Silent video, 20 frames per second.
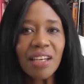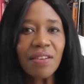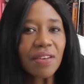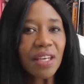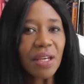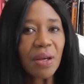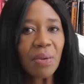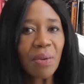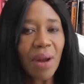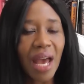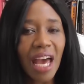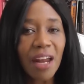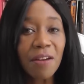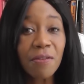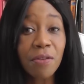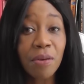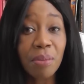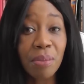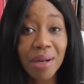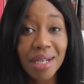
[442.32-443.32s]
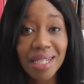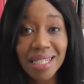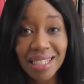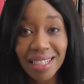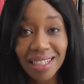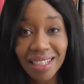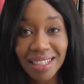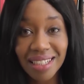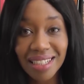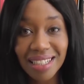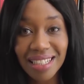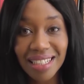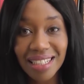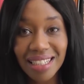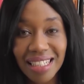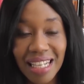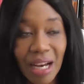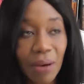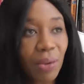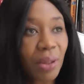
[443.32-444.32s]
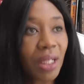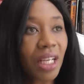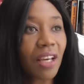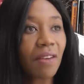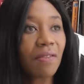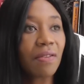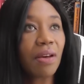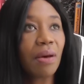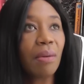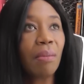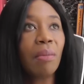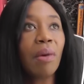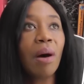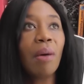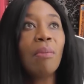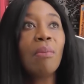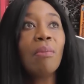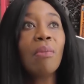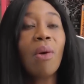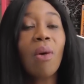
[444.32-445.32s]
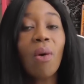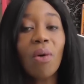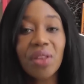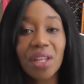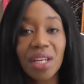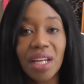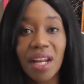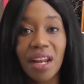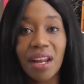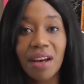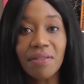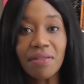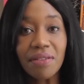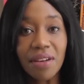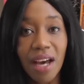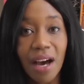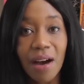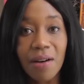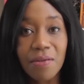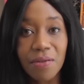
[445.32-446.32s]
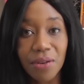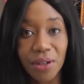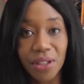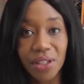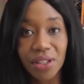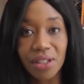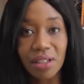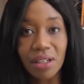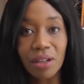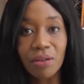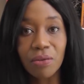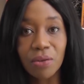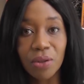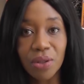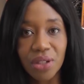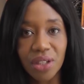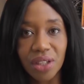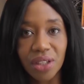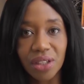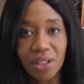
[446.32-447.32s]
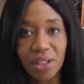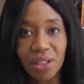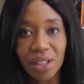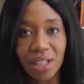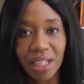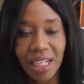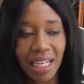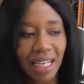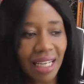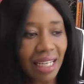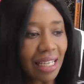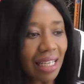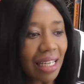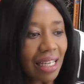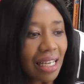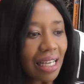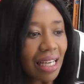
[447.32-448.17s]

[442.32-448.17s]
if he ran for president, that would give him more than enough coverage and footage, okay?